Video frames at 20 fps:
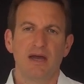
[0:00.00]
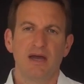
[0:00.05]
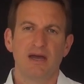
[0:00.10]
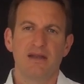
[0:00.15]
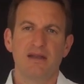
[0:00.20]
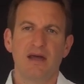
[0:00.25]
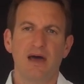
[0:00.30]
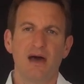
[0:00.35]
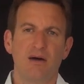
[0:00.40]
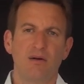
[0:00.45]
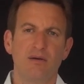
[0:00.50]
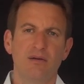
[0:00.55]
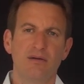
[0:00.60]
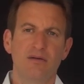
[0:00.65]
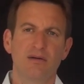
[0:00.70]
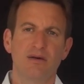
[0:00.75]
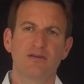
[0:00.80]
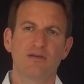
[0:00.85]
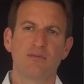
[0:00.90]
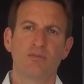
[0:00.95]
And
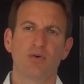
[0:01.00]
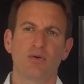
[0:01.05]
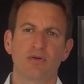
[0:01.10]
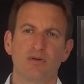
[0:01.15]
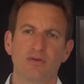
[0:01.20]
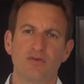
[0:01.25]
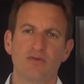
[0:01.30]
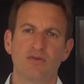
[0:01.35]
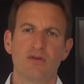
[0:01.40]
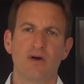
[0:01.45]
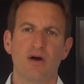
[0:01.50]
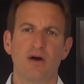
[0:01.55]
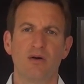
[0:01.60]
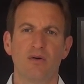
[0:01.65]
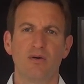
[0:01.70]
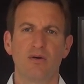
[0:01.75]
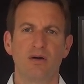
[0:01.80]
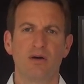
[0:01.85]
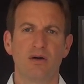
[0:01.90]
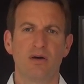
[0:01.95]
now it's important to
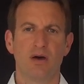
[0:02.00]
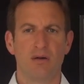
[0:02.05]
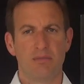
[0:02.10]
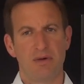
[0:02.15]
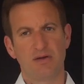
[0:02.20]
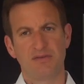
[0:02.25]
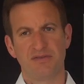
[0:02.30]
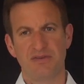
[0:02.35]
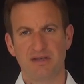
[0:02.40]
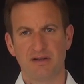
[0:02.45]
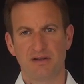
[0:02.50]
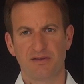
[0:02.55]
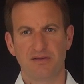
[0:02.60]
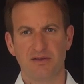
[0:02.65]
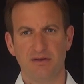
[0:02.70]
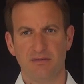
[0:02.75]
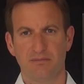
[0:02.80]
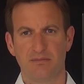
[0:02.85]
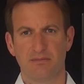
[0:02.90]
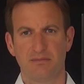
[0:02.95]
know about DLT.